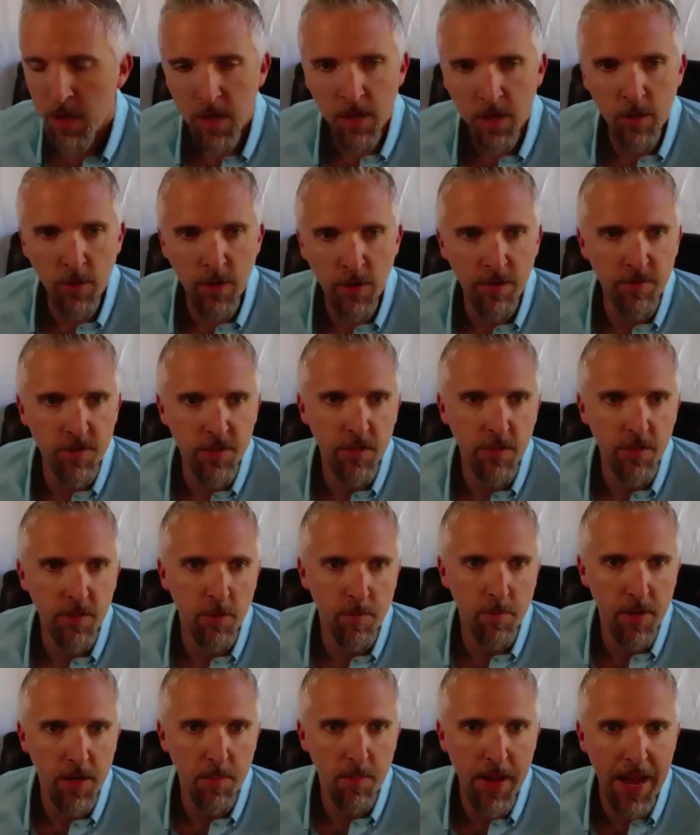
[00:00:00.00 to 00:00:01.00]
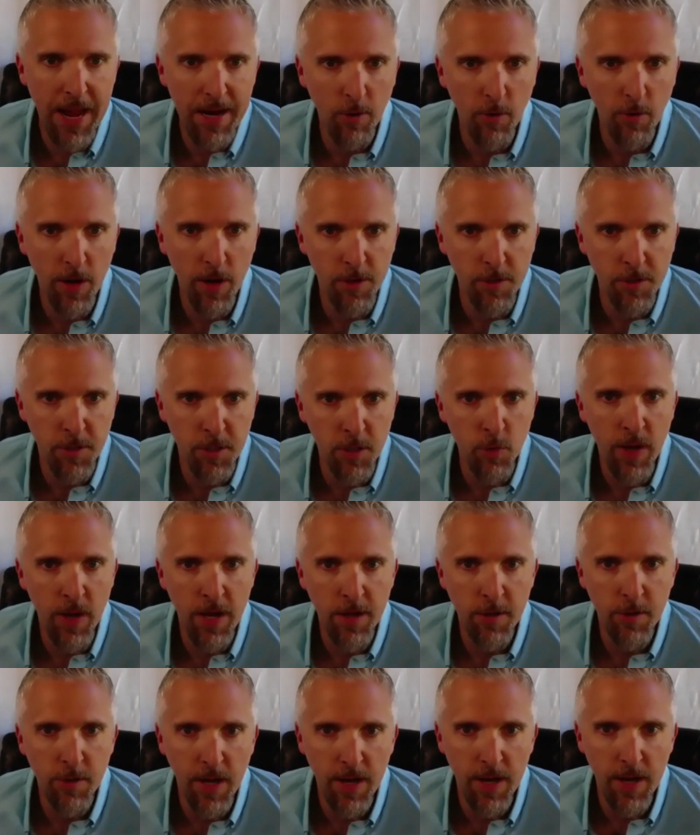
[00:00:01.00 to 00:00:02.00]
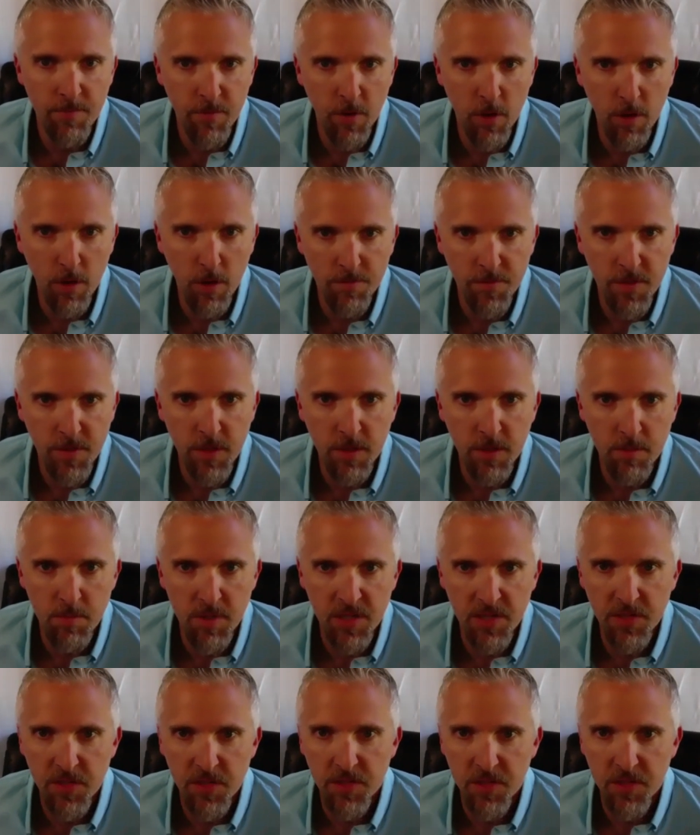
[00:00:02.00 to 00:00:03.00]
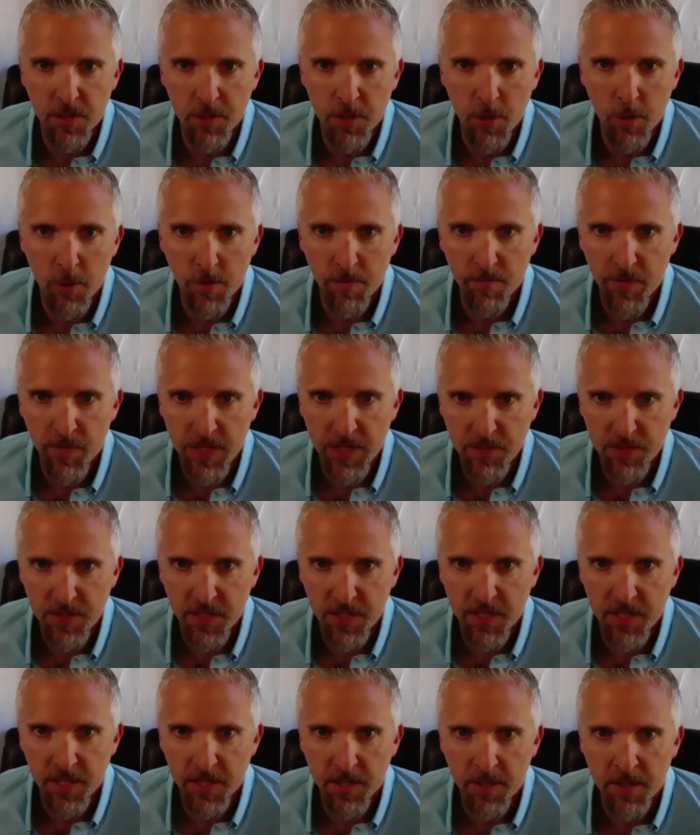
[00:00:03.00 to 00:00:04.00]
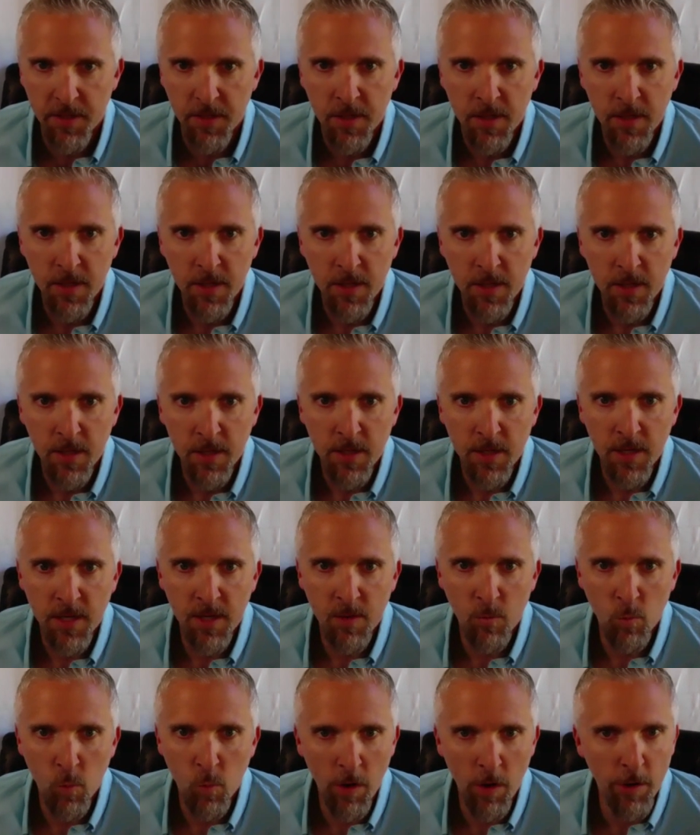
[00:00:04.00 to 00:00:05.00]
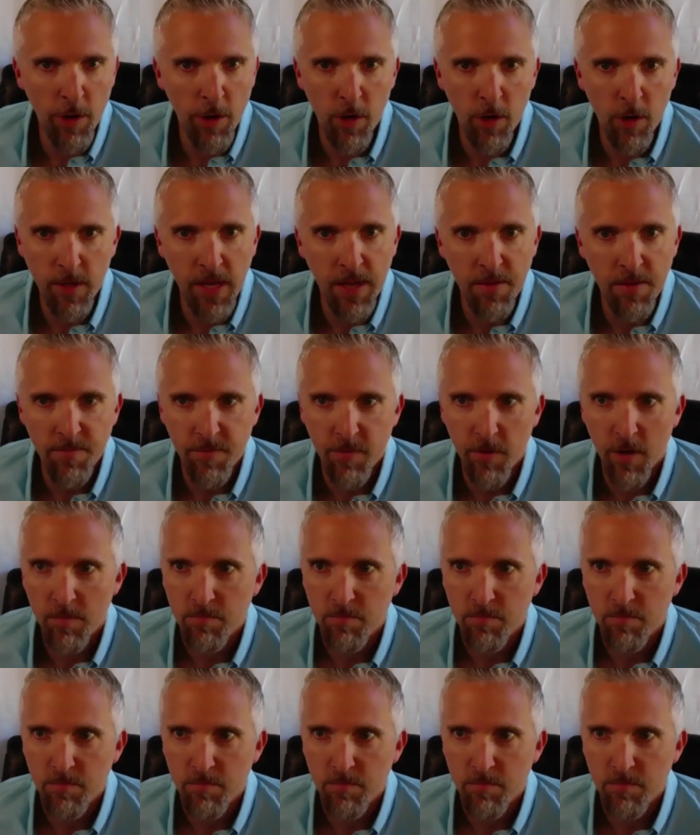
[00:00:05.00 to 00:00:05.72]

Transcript: give us a little bit of background on you, how you got involved in the business of note investing and where it all came from.